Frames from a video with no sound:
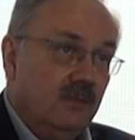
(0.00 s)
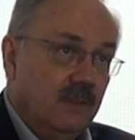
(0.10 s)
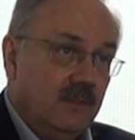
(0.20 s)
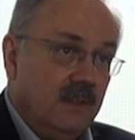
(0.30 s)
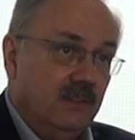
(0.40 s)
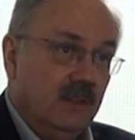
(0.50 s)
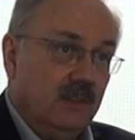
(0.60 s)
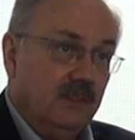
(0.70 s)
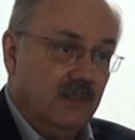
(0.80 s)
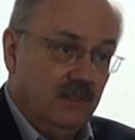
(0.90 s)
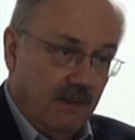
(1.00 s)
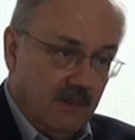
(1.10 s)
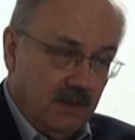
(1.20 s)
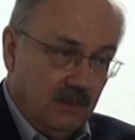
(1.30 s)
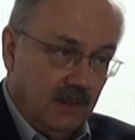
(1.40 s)
56, and
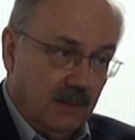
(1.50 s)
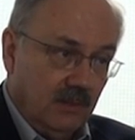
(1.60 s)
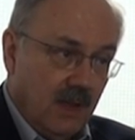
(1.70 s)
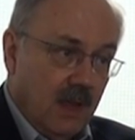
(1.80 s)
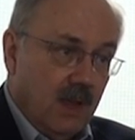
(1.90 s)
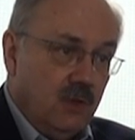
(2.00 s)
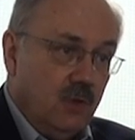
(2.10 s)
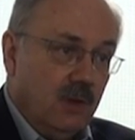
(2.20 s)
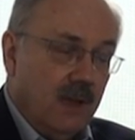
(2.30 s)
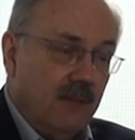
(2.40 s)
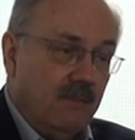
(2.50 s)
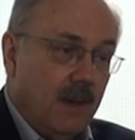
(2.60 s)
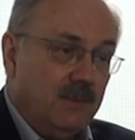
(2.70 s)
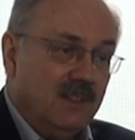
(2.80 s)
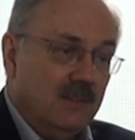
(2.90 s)
76, you could have
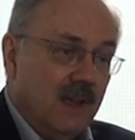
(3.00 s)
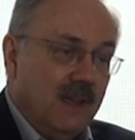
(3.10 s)
up to